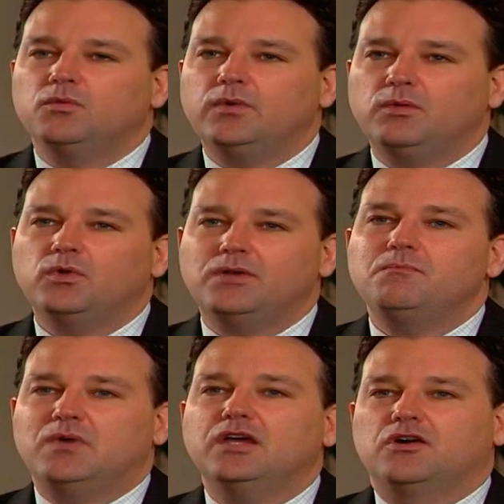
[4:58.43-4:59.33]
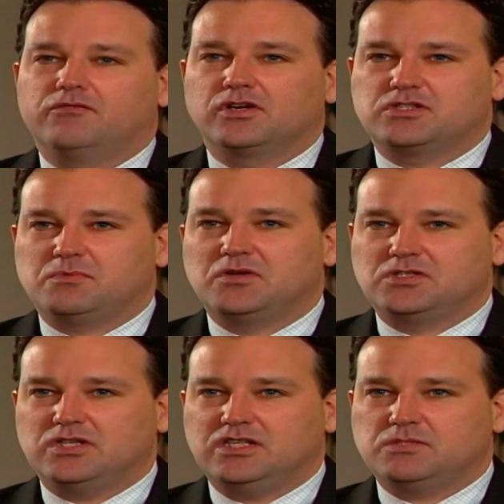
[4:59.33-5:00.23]
we wouldn't be
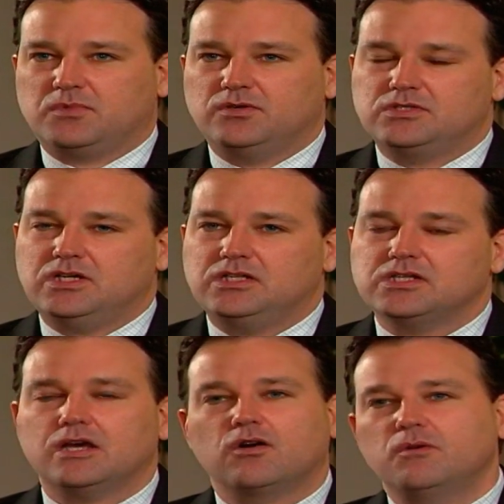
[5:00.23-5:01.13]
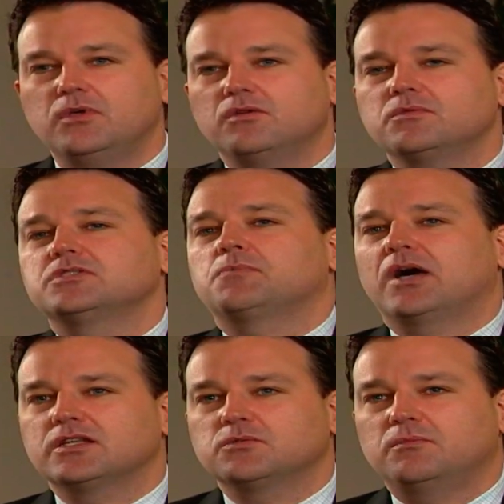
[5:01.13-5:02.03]
overexposed to these proteins, and our immune
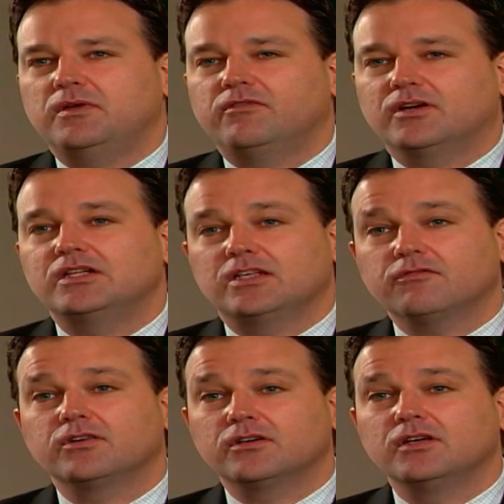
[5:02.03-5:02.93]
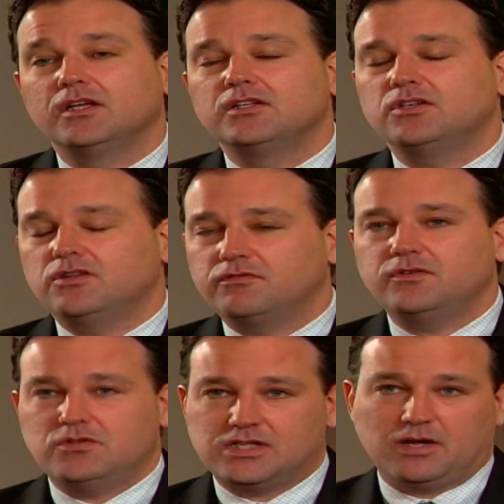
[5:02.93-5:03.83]
response would be very different to the
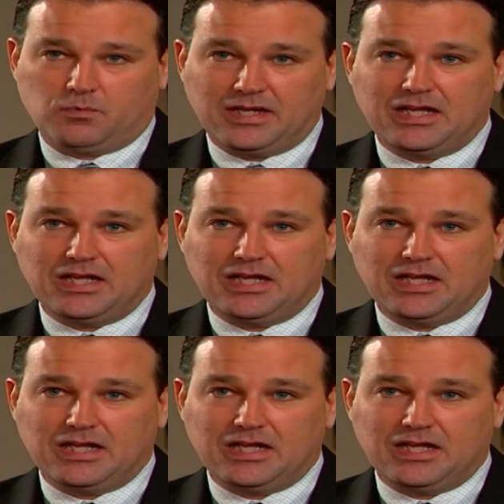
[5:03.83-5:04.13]
foods that we